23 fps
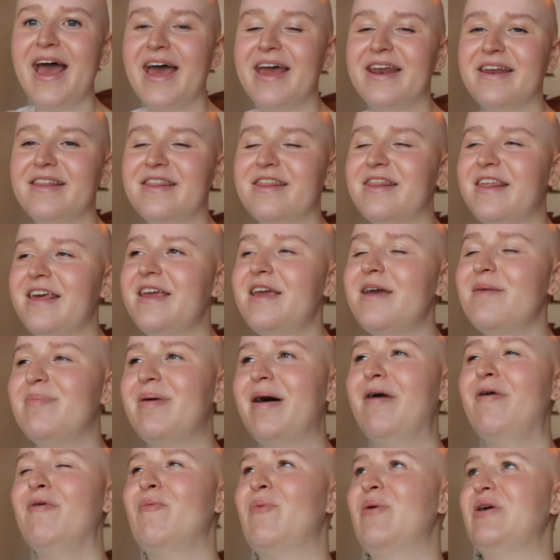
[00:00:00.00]
and think
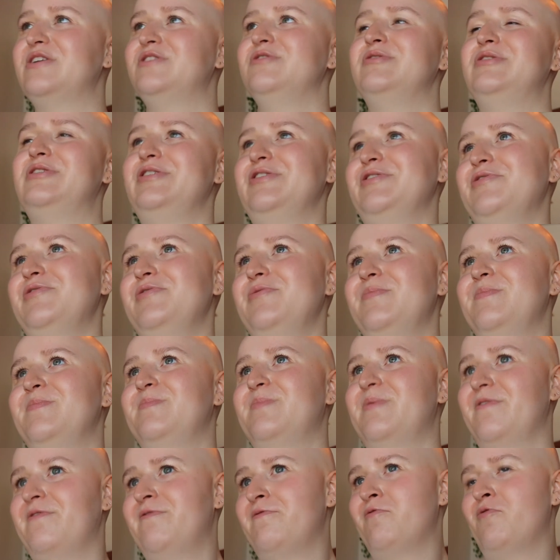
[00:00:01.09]
about what you do
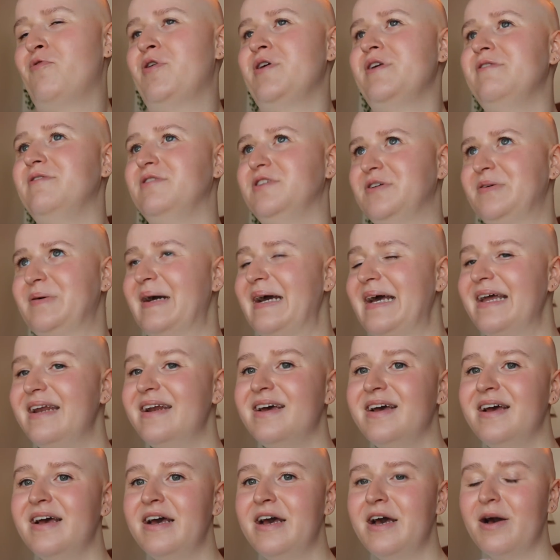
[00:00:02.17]
before you do it.
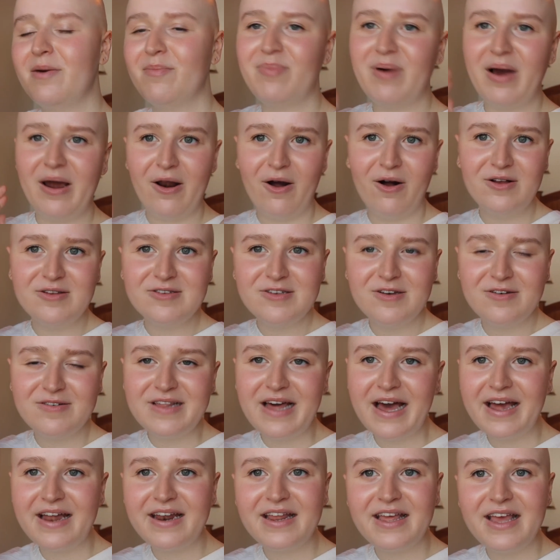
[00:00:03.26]
But also
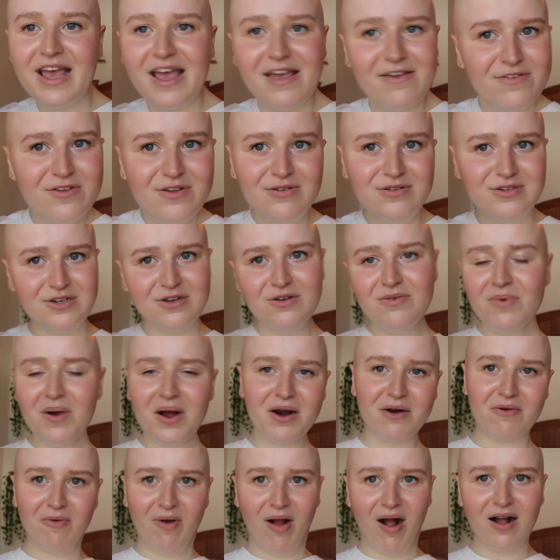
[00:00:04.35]
that if you do want
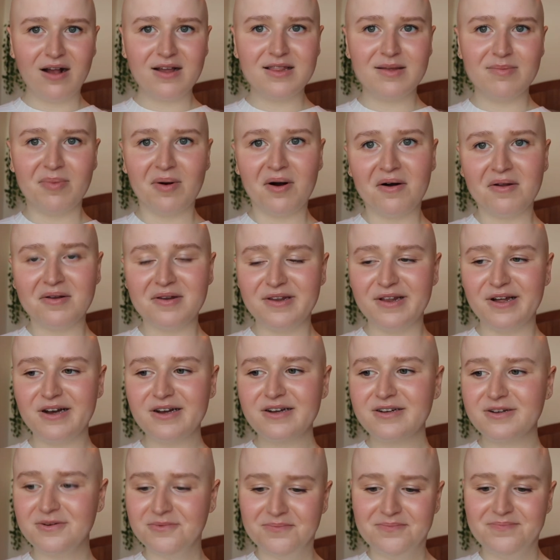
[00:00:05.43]
to rock the bald
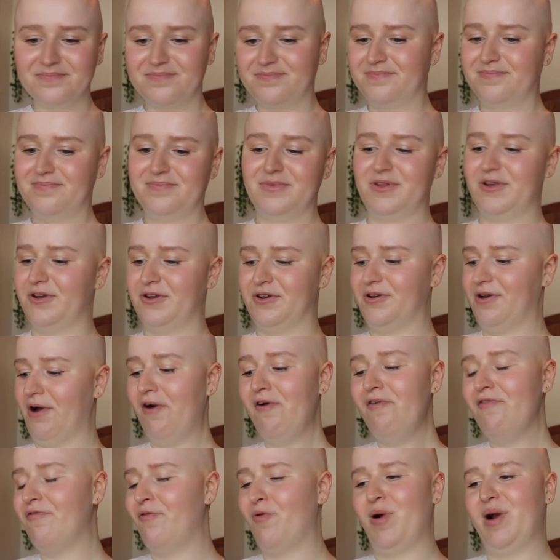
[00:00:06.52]
look,
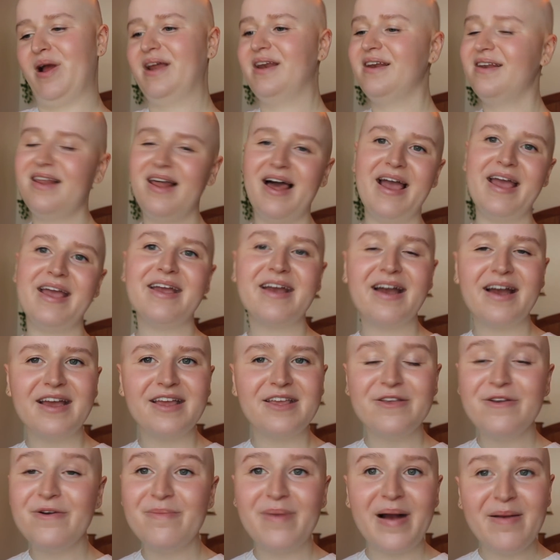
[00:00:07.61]
go for it. Like
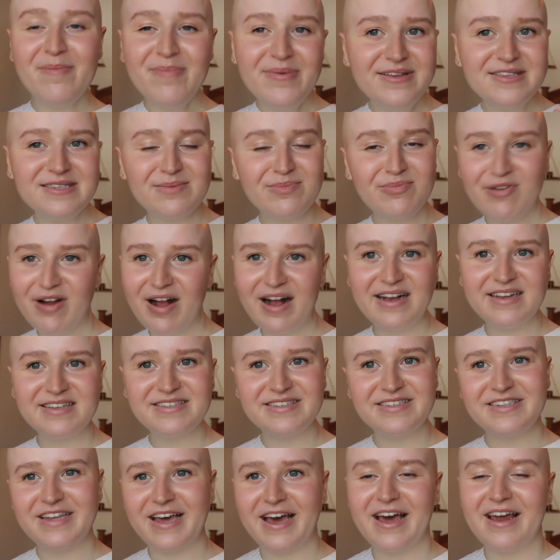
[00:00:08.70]
you might be
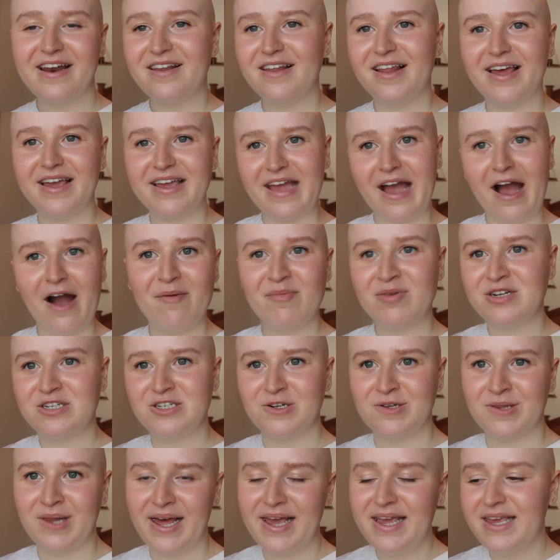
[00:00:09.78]
surprised that like how much
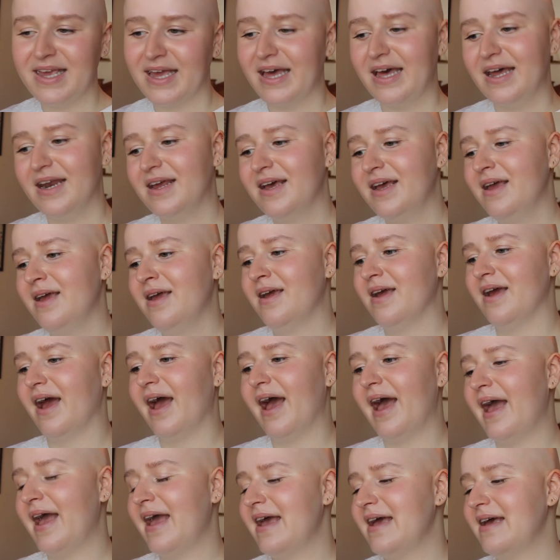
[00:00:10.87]
you like it.
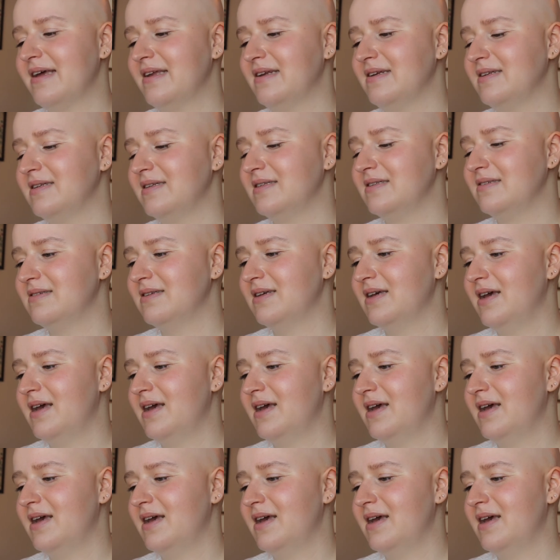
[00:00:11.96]
And